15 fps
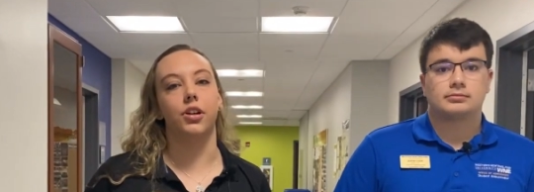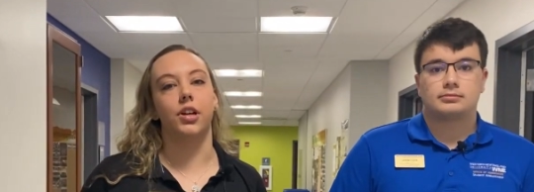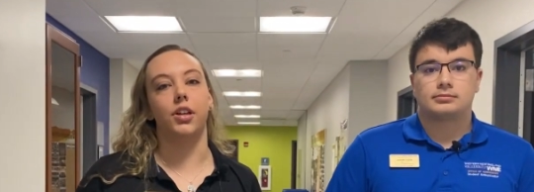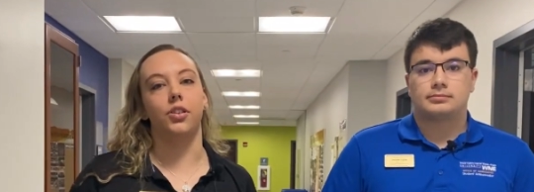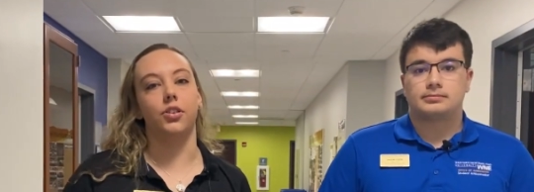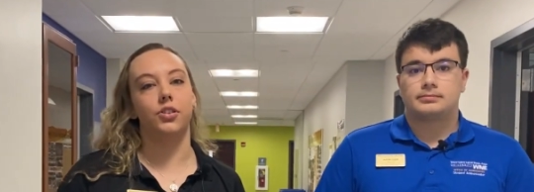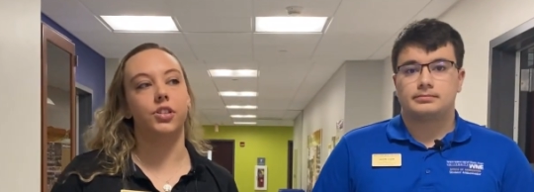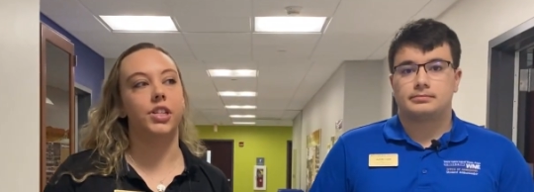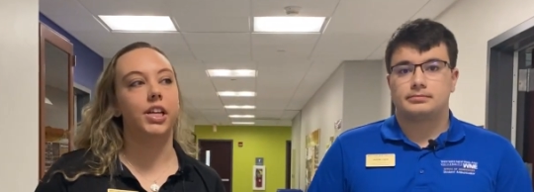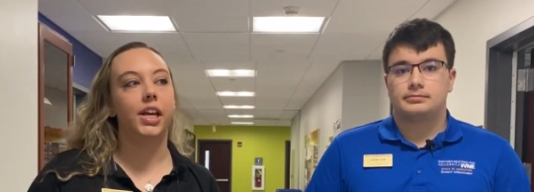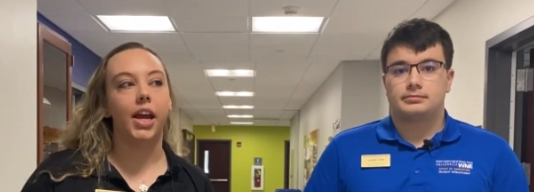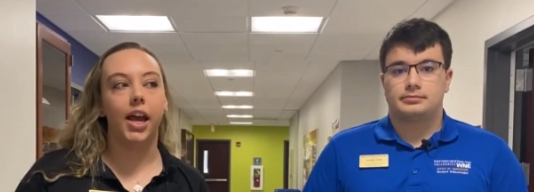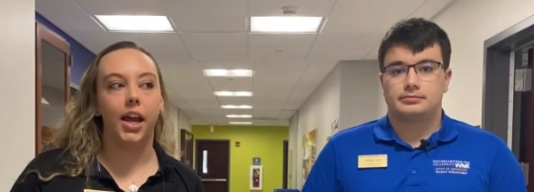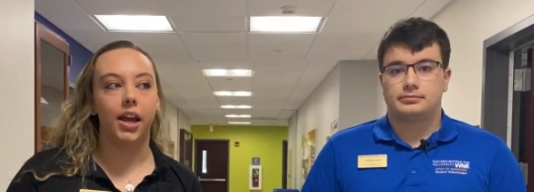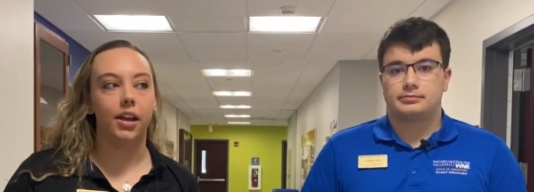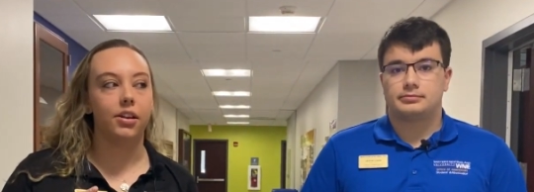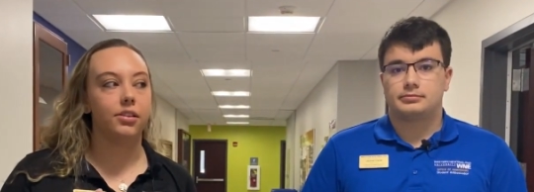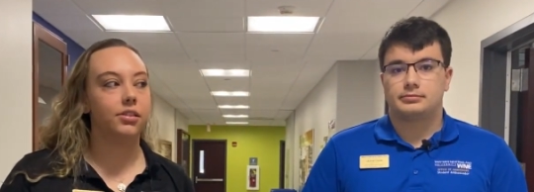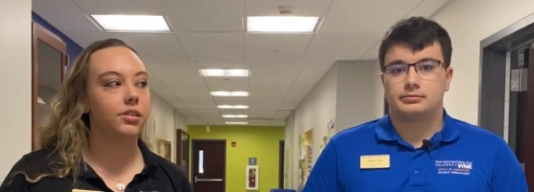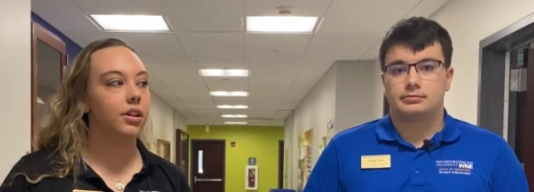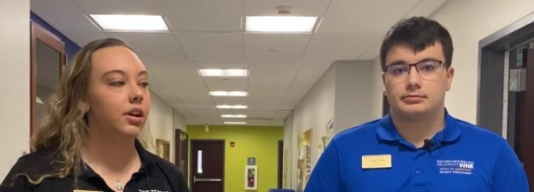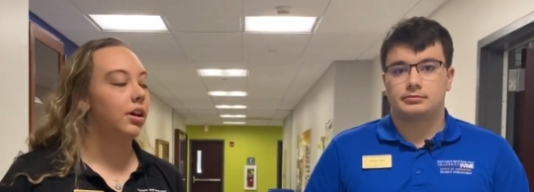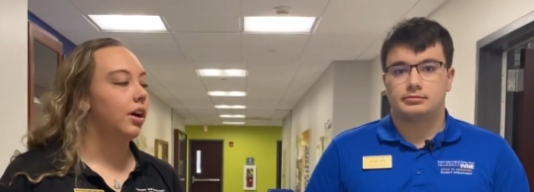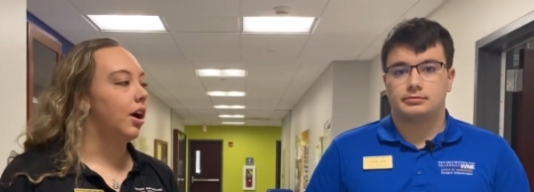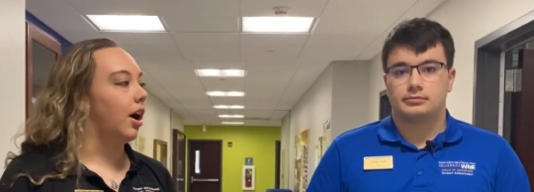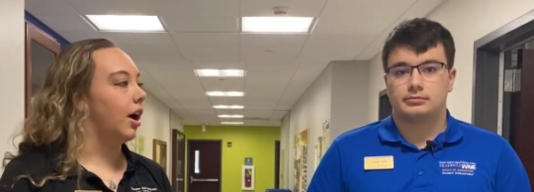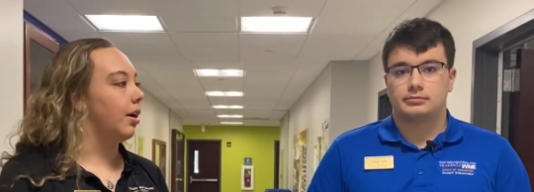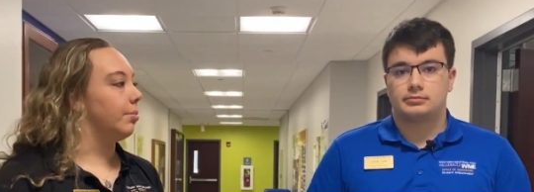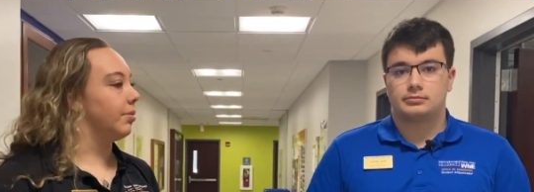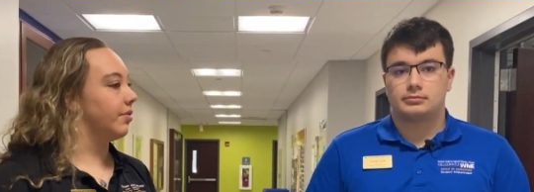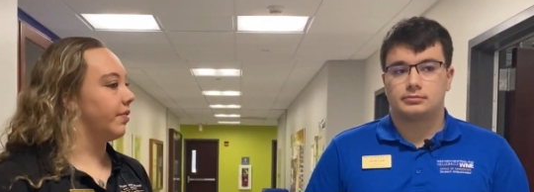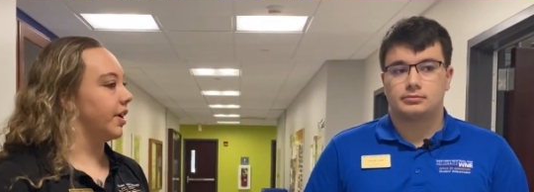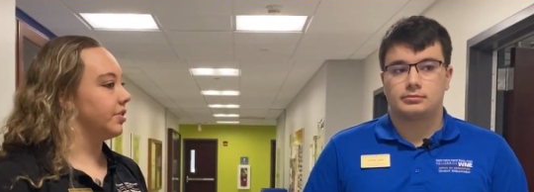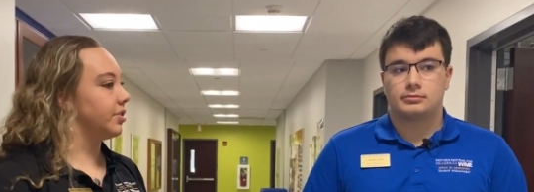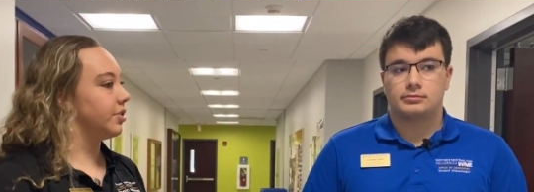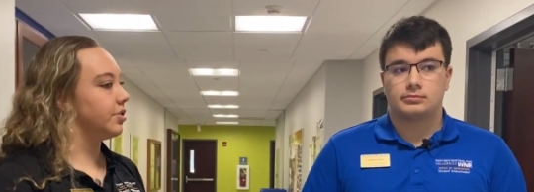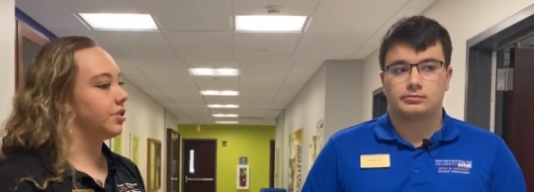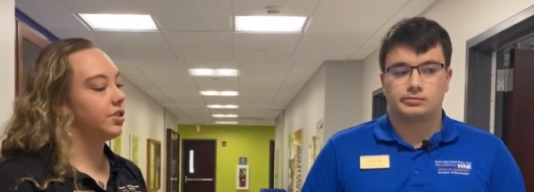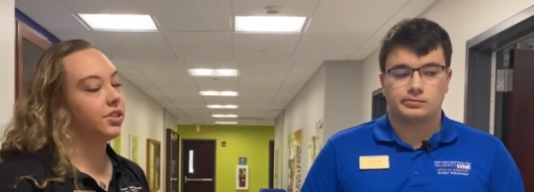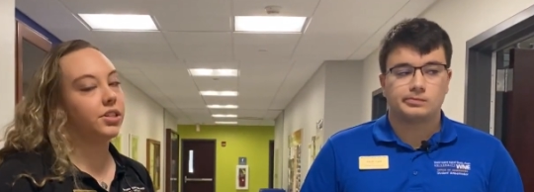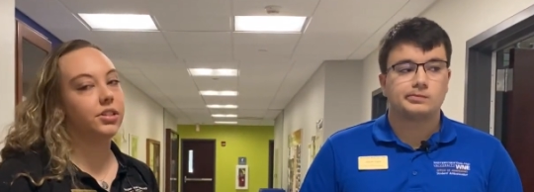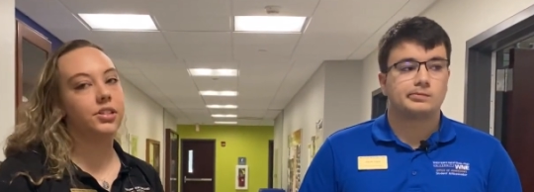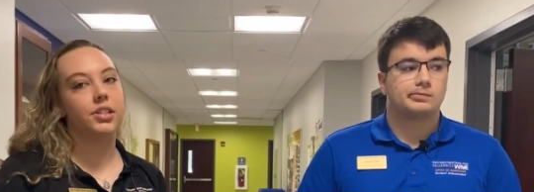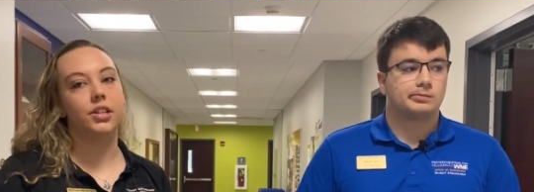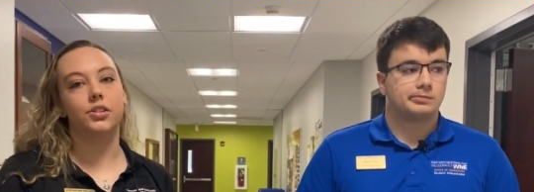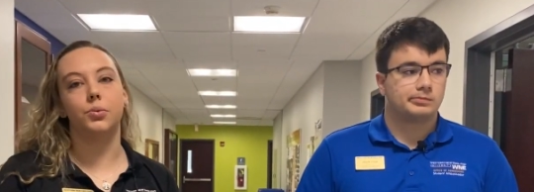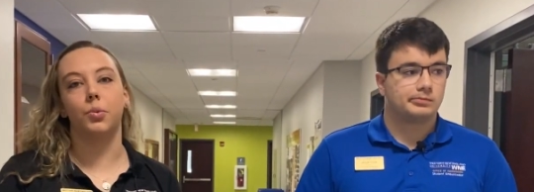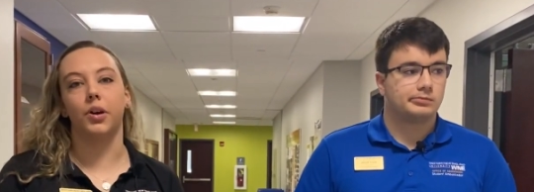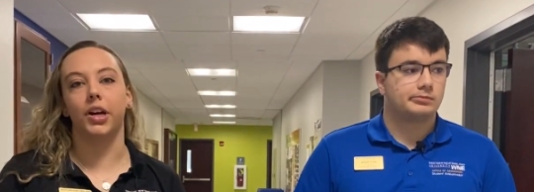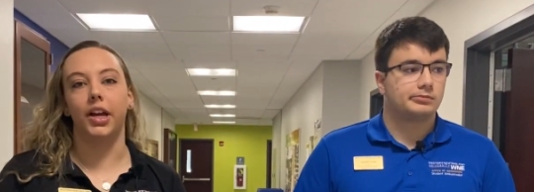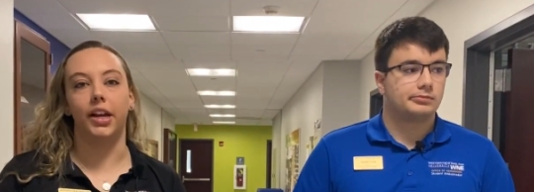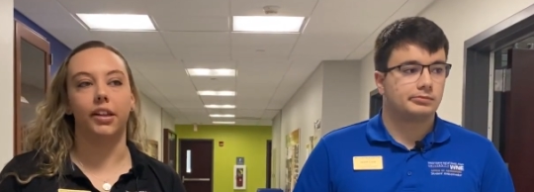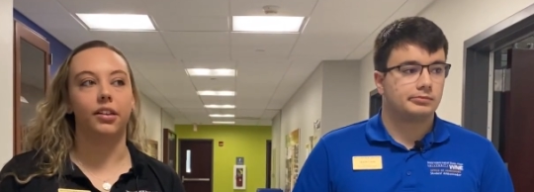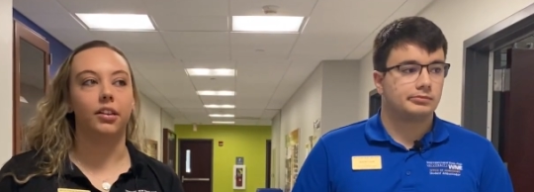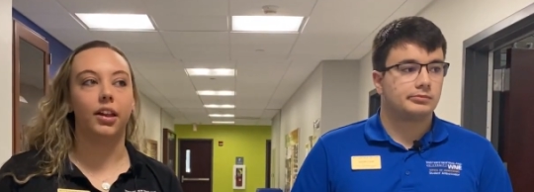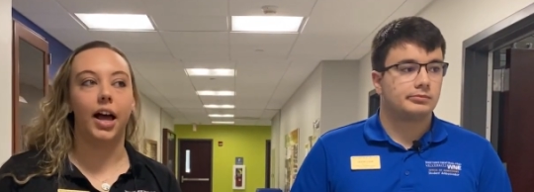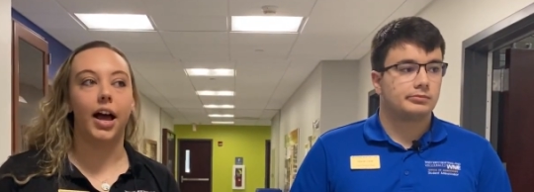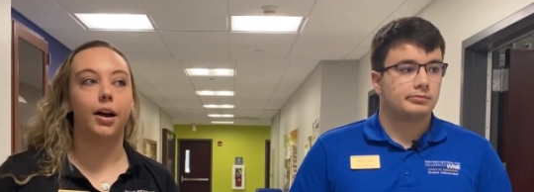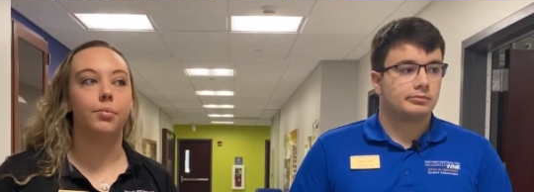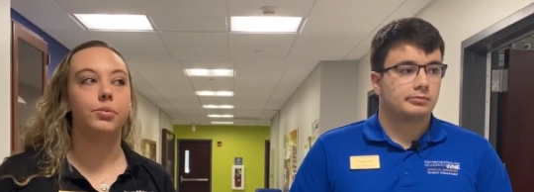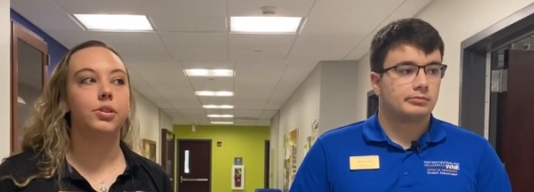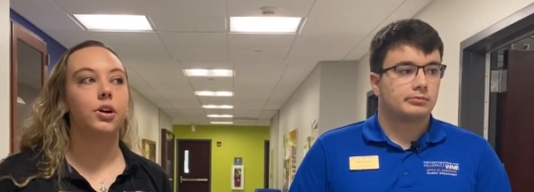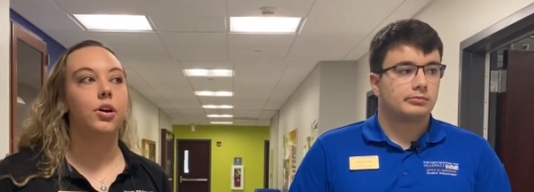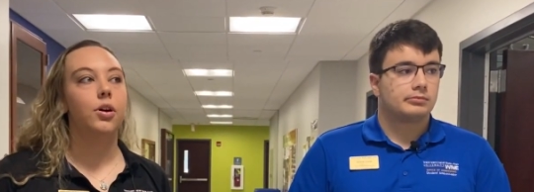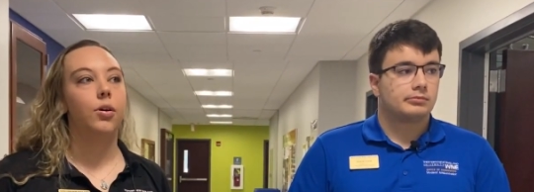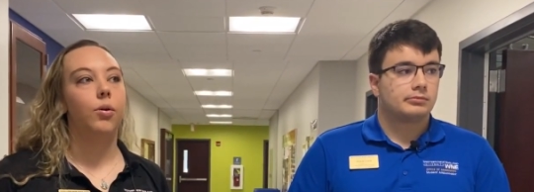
Speaker 1: are either TAs, uh, professors, assistants working in the labs,